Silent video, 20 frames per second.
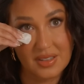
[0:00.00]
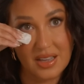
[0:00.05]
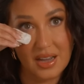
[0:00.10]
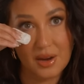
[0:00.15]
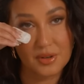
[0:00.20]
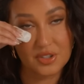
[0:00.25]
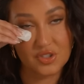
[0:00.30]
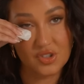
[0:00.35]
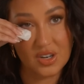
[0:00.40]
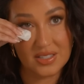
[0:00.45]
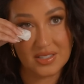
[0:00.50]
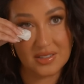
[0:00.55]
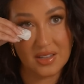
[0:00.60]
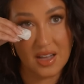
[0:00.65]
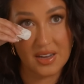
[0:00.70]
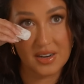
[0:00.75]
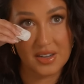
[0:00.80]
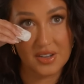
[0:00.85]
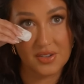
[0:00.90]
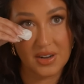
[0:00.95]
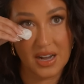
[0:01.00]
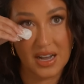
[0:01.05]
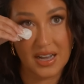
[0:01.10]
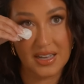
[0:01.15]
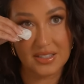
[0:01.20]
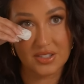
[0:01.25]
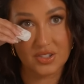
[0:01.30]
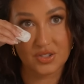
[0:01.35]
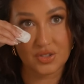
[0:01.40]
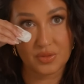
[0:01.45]
I would trust Lana, you
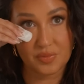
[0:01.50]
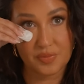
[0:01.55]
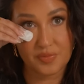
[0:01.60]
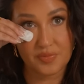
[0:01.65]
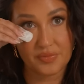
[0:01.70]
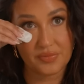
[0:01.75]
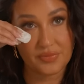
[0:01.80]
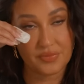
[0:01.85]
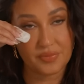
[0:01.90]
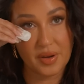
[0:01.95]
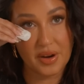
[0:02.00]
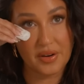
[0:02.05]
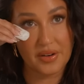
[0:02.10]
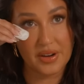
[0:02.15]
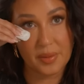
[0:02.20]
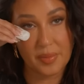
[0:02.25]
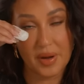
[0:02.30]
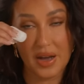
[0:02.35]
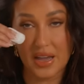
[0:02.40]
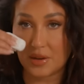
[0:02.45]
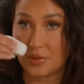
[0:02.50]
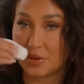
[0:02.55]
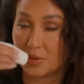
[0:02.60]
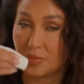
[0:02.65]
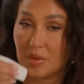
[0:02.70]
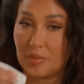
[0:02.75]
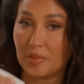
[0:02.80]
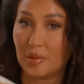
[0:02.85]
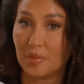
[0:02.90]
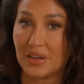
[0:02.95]
guys, to bury a body with
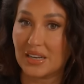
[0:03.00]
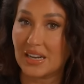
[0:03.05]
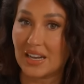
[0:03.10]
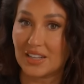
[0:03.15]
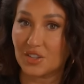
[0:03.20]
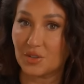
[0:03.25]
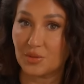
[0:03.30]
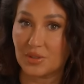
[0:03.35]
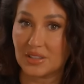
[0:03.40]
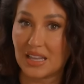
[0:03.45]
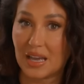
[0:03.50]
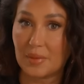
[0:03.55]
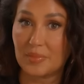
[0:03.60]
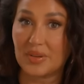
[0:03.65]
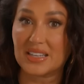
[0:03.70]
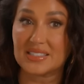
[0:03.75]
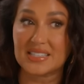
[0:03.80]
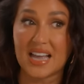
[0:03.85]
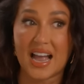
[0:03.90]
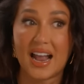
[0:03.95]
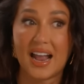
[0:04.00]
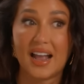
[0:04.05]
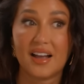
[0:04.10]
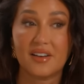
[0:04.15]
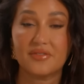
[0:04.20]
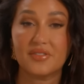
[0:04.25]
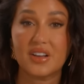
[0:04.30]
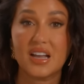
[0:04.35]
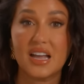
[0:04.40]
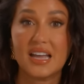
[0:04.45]
me, but we're not doing that because I
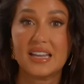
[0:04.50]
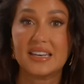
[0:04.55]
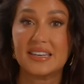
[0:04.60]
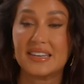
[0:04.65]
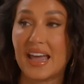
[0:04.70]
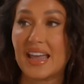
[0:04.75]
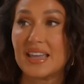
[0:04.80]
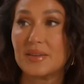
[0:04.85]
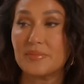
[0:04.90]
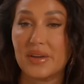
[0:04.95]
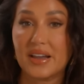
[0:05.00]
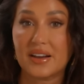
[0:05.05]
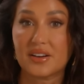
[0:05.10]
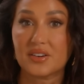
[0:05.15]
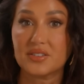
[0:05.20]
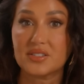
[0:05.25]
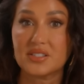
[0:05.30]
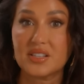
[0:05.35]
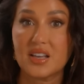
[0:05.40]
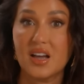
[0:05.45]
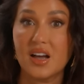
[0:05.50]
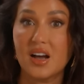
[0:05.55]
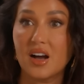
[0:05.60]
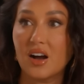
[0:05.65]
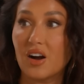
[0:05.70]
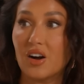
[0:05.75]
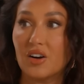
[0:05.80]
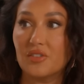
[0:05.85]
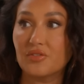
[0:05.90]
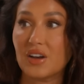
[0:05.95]
have nightmares
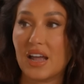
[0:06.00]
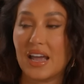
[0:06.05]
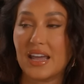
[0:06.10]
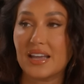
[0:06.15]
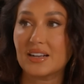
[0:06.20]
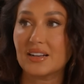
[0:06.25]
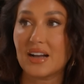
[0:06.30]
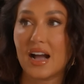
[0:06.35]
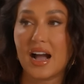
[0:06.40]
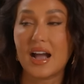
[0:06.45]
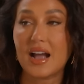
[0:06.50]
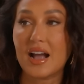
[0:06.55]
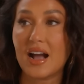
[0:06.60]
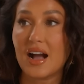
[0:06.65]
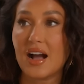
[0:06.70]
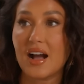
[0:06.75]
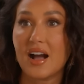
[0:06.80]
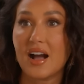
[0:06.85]
of like I.